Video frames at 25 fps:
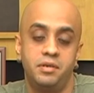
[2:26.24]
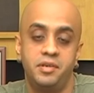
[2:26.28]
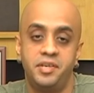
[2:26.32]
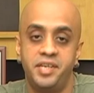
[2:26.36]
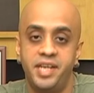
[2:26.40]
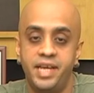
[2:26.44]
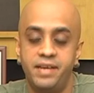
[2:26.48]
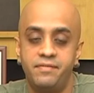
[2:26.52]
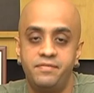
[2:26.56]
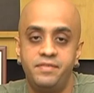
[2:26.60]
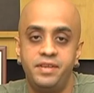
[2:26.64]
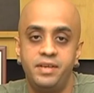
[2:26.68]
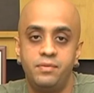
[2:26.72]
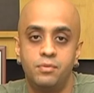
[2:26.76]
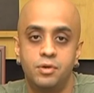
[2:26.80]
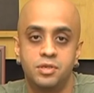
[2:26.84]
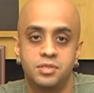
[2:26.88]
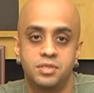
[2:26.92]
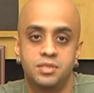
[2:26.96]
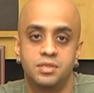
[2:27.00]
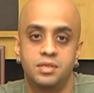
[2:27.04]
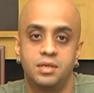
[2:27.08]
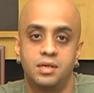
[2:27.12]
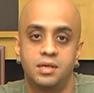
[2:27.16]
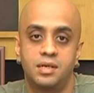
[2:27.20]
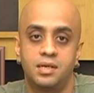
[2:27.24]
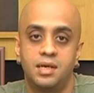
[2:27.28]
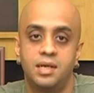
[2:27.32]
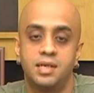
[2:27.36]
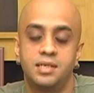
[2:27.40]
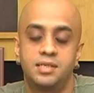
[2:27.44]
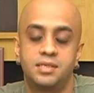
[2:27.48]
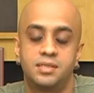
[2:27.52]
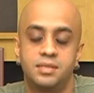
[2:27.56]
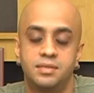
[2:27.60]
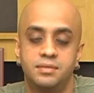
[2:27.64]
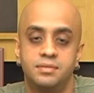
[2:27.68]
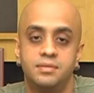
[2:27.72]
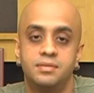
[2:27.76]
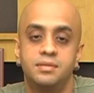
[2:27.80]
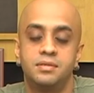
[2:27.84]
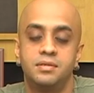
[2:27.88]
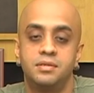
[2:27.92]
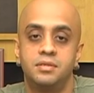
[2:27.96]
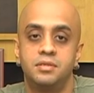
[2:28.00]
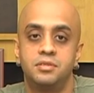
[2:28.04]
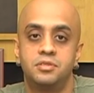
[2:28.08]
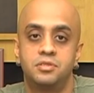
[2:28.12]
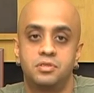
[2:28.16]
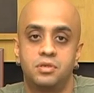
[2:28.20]
Dev D was a cult
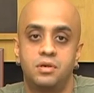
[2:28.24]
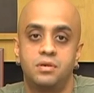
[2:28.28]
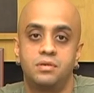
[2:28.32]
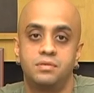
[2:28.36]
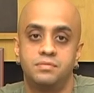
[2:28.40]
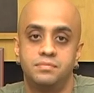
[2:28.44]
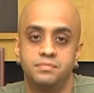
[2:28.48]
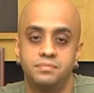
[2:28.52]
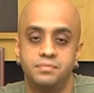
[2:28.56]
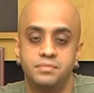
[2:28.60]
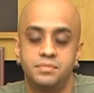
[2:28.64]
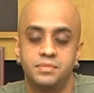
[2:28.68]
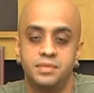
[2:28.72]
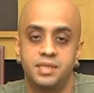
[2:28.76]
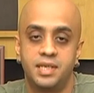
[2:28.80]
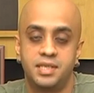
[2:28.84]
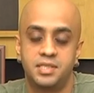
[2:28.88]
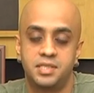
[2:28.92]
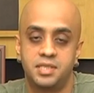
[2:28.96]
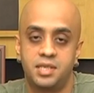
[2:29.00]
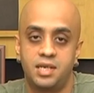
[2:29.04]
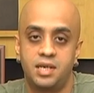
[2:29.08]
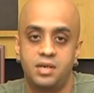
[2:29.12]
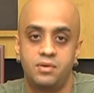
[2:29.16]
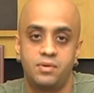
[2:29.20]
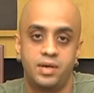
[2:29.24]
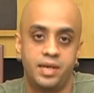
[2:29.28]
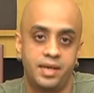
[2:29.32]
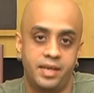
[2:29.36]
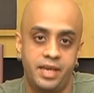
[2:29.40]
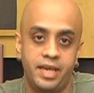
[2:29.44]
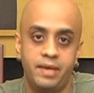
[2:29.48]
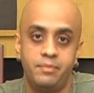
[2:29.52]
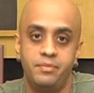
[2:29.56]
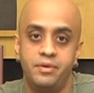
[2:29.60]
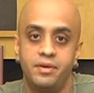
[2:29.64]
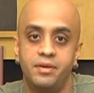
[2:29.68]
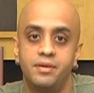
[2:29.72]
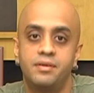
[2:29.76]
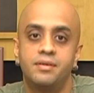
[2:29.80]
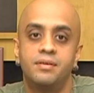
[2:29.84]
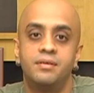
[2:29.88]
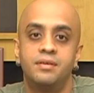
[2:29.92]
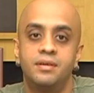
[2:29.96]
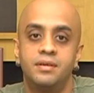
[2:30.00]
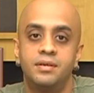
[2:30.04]
song. That's how I came here.